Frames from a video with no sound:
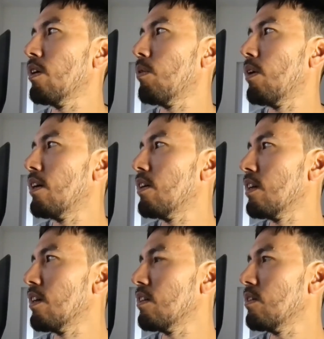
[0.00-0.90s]
a while,
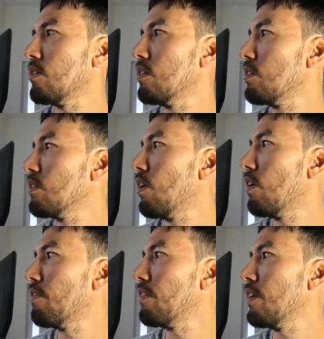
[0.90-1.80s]
and you
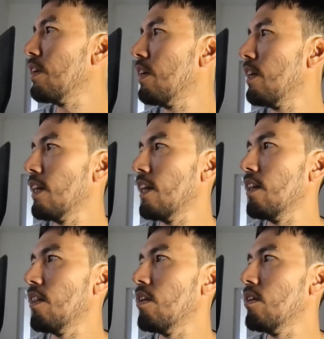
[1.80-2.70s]
often
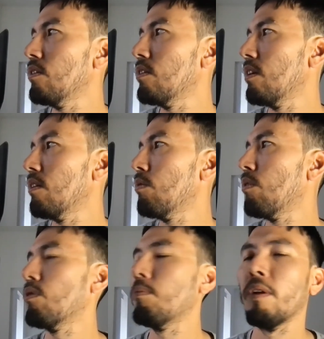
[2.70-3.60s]
hit these
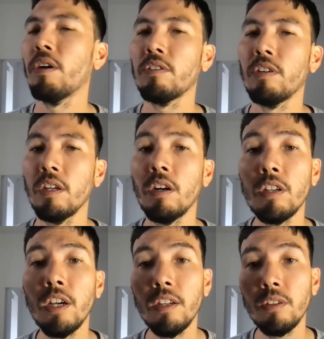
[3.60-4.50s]
roadblocks, right? Oh,
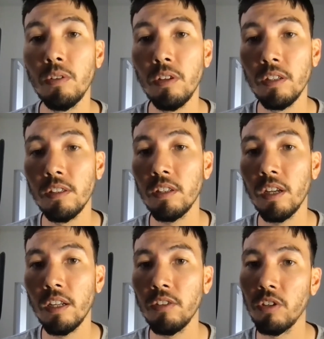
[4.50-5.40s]
you can't do this
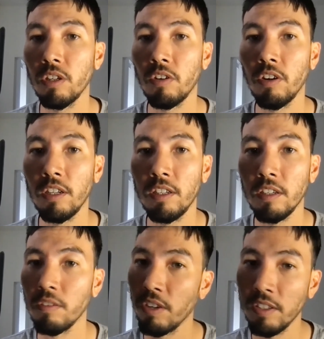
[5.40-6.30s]
unless you're an accredited
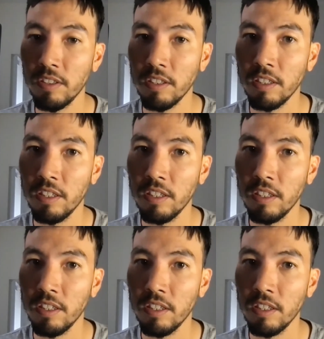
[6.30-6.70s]
investor.